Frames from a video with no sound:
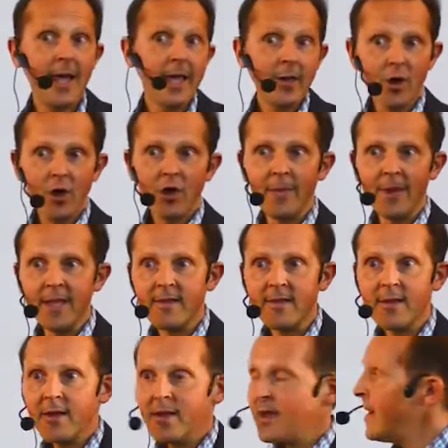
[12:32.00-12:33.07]
like a comet.
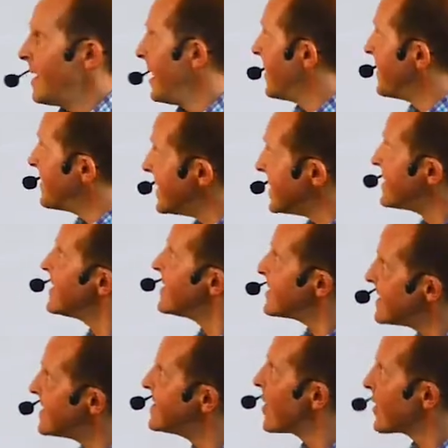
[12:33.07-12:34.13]
And this
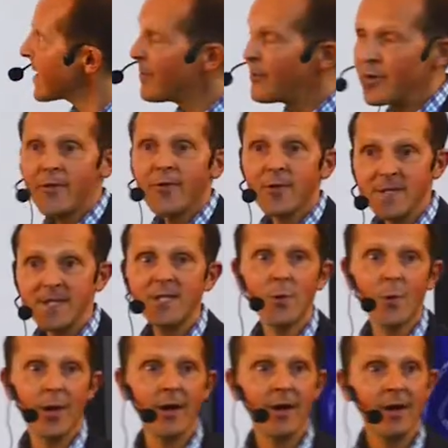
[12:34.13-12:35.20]
did not happen for this
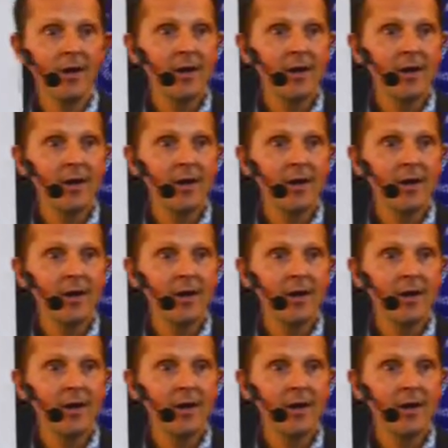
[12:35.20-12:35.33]
one.